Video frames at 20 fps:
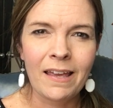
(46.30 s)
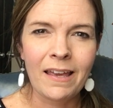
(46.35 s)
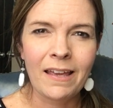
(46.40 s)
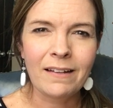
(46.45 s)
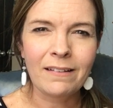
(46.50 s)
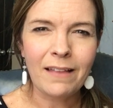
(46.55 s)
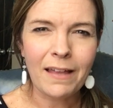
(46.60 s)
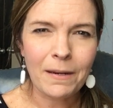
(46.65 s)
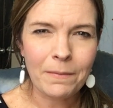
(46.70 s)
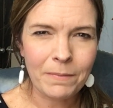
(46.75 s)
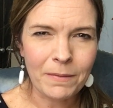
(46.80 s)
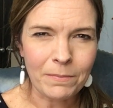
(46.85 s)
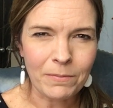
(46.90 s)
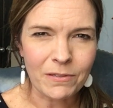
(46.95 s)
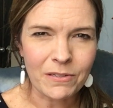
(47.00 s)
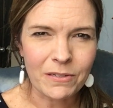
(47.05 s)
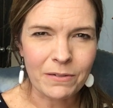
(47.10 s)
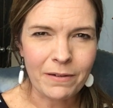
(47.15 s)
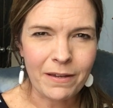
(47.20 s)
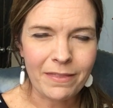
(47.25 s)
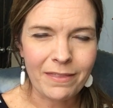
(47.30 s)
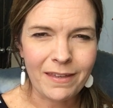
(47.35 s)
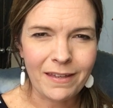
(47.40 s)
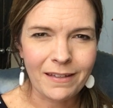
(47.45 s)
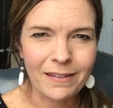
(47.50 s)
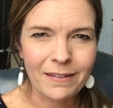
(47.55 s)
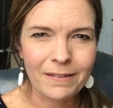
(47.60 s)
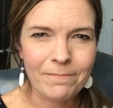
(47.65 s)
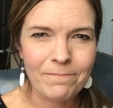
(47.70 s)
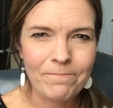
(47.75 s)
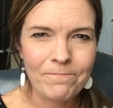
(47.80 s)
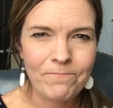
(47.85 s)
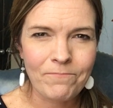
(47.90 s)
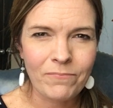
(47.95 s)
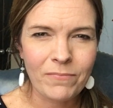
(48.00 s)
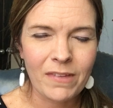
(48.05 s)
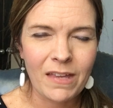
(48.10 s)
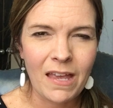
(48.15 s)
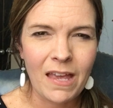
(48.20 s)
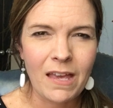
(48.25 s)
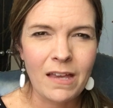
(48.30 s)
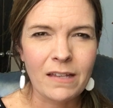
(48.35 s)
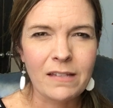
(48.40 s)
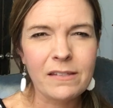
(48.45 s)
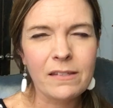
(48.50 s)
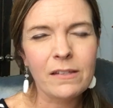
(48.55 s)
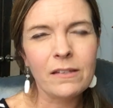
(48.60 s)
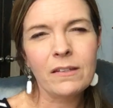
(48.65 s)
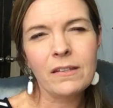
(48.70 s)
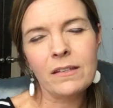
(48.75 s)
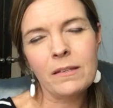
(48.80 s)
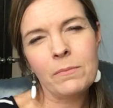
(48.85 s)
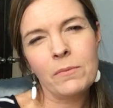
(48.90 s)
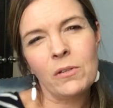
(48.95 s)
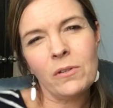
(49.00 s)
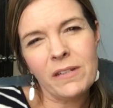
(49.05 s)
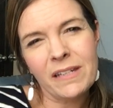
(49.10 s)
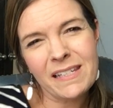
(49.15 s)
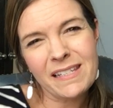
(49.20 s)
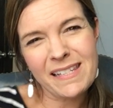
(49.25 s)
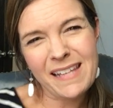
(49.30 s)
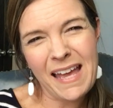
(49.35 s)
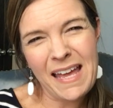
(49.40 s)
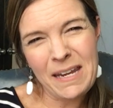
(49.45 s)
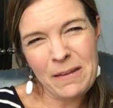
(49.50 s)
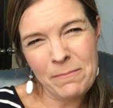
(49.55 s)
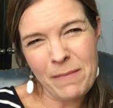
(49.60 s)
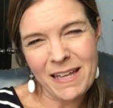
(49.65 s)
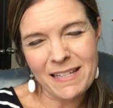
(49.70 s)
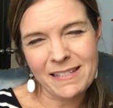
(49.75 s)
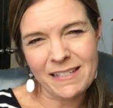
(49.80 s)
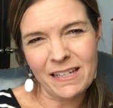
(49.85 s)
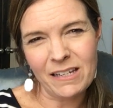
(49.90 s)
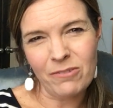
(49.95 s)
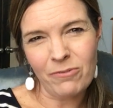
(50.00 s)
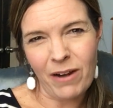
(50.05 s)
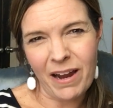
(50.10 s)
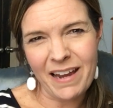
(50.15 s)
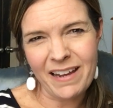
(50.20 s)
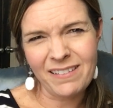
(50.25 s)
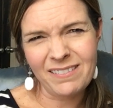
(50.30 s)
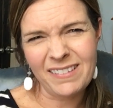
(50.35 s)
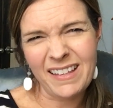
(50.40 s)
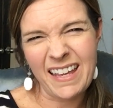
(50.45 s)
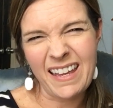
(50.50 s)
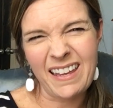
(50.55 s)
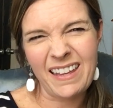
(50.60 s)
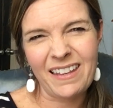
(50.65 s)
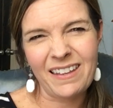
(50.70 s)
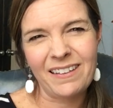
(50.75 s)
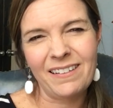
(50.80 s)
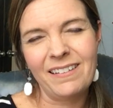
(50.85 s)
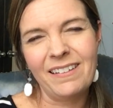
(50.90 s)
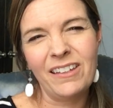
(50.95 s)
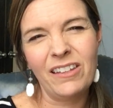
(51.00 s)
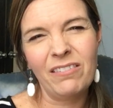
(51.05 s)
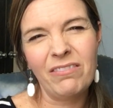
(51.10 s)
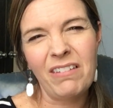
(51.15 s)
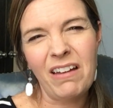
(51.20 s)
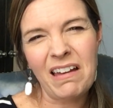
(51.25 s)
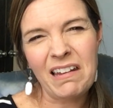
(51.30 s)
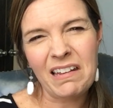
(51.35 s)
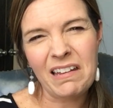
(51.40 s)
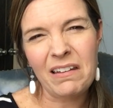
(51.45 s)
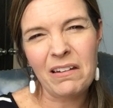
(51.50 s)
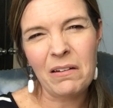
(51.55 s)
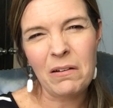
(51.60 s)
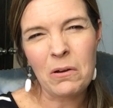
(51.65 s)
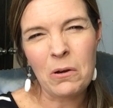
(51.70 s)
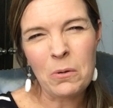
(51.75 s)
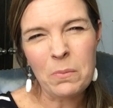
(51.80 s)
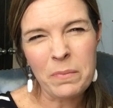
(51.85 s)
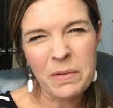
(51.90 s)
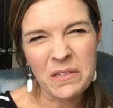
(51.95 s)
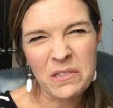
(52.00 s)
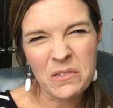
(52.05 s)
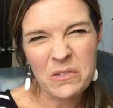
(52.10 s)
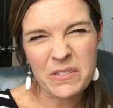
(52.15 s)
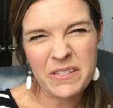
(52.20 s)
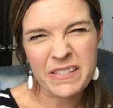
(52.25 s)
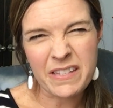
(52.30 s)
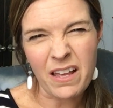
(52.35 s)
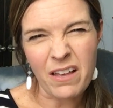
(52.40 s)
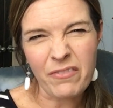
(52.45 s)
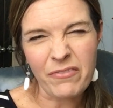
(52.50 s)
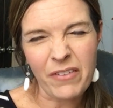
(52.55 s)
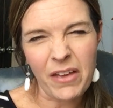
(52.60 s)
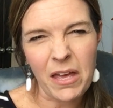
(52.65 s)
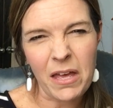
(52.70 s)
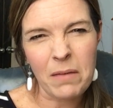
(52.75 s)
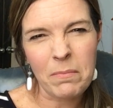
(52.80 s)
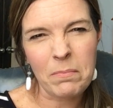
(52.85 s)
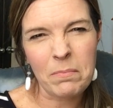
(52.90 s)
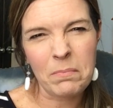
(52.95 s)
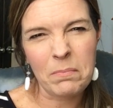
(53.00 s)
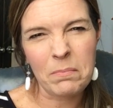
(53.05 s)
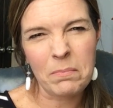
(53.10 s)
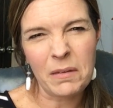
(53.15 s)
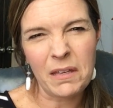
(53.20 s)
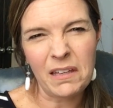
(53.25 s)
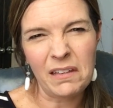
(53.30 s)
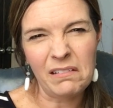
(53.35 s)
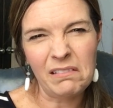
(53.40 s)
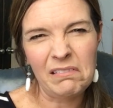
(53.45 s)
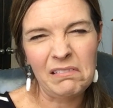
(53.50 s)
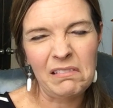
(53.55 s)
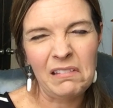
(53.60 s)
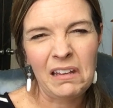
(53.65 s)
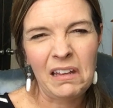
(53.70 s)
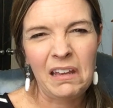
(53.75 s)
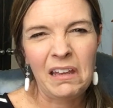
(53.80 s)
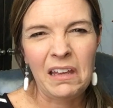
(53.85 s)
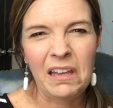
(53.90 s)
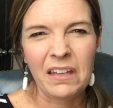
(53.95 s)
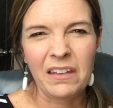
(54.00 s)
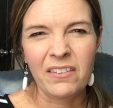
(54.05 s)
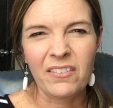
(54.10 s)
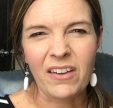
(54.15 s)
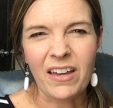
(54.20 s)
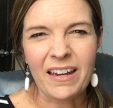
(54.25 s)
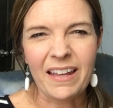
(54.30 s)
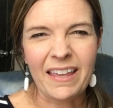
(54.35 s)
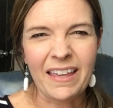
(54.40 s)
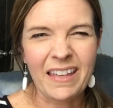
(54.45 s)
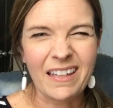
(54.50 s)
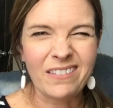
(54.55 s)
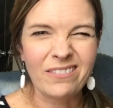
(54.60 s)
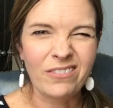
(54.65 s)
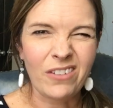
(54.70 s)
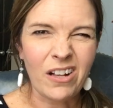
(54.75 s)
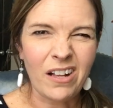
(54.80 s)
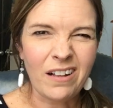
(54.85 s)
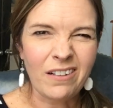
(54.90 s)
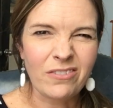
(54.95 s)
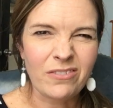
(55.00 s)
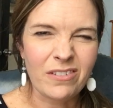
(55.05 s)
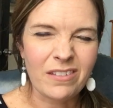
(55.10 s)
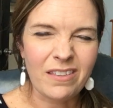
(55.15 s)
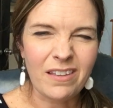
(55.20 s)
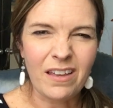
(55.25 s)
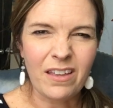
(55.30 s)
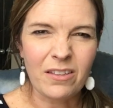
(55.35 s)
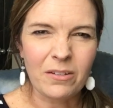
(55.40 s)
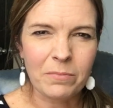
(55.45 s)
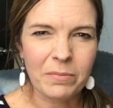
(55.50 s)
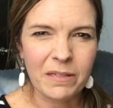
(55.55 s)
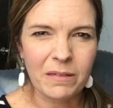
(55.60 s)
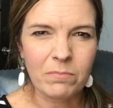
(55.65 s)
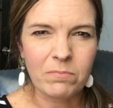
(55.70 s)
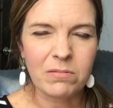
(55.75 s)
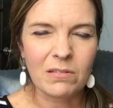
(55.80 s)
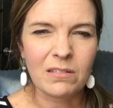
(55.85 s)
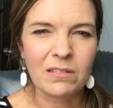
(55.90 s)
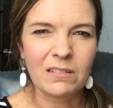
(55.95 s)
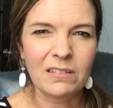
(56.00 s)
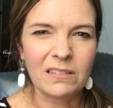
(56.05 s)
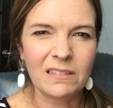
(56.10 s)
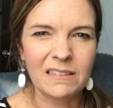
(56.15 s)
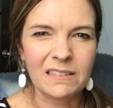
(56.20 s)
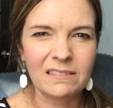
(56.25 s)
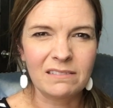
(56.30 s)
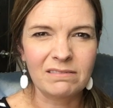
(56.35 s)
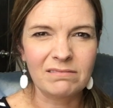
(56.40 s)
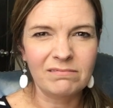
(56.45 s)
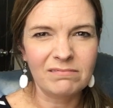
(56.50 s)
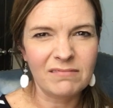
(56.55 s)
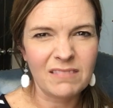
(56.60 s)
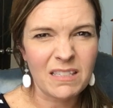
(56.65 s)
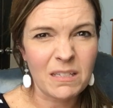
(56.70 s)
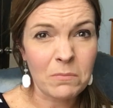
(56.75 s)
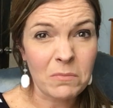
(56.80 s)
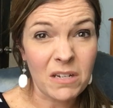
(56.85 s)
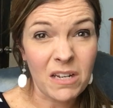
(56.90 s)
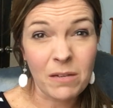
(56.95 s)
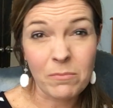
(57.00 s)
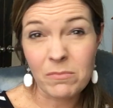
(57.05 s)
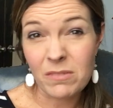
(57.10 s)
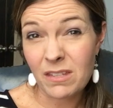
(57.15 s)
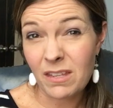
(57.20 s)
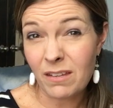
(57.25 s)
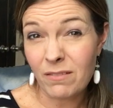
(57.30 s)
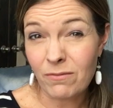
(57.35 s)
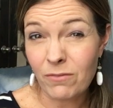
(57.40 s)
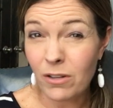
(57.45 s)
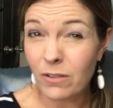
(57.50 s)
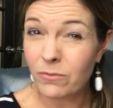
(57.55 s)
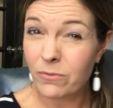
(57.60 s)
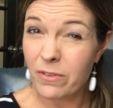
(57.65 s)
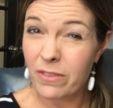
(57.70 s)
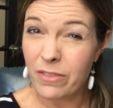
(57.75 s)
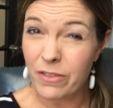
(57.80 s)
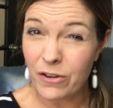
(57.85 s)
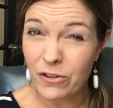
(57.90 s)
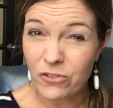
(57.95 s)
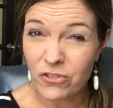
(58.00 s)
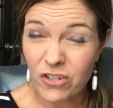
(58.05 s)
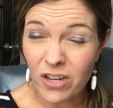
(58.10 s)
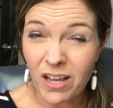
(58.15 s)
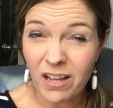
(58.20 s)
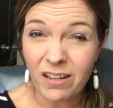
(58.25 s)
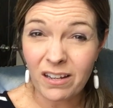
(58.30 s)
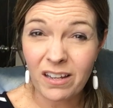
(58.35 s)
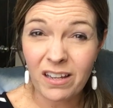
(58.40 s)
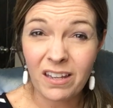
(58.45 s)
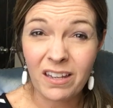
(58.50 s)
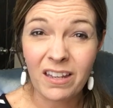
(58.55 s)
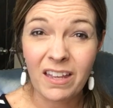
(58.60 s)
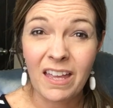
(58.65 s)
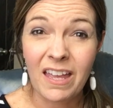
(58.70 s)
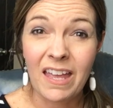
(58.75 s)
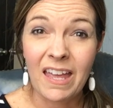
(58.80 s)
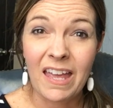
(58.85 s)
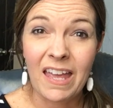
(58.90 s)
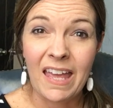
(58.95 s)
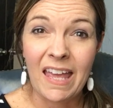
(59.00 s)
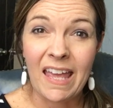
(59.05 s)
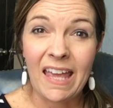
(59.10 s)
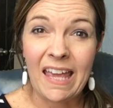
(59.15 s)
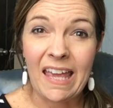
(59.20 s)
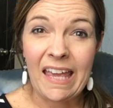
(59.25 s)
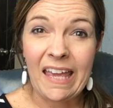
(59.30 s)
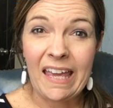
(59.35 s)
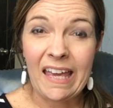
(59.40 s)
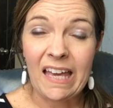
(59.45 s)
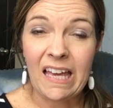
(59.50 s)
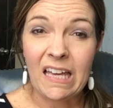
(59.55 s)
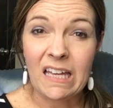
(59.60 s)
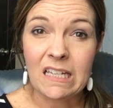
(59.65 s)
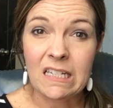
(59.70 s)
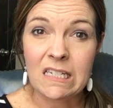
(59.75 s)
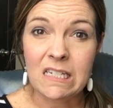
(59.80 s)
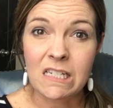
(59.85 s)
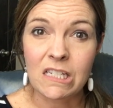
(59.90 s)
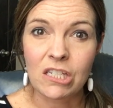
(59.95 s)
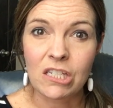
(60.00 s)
and a lot of people do, I think. Because community is kind of messy, right? Like, you've got to open yourself up, and you've got to get involved with other people, and sometimes get involved with their junk. And